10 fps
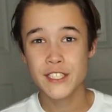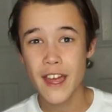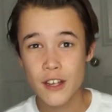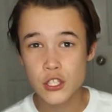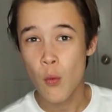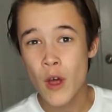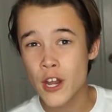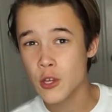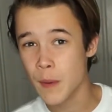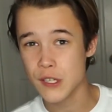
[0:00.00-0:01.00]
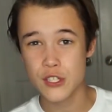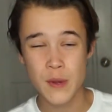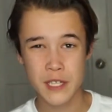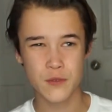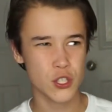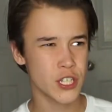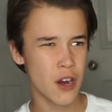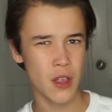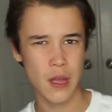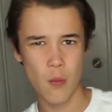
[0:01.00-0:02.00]
shout out to one other person who asked for a shout
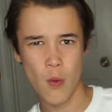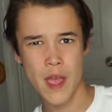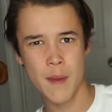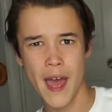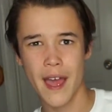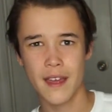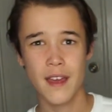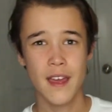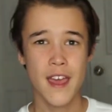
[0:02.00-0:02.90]
out like way back.